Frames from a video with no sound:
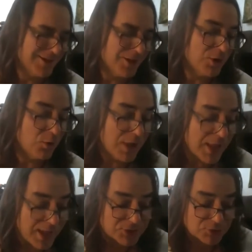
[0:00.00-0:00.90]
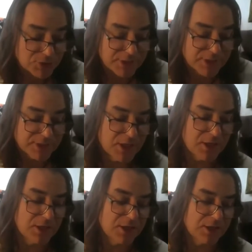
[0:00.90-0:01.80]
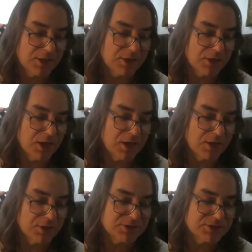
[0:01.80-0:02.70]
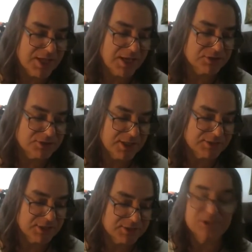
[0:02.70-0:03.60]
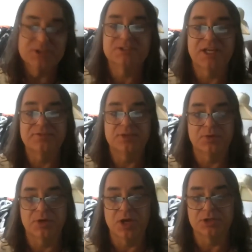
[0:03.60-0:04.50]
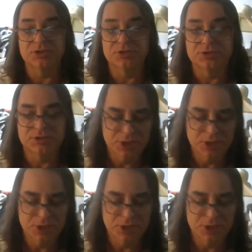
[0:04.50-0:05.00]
Well, actually, that takes us to the safety precautions.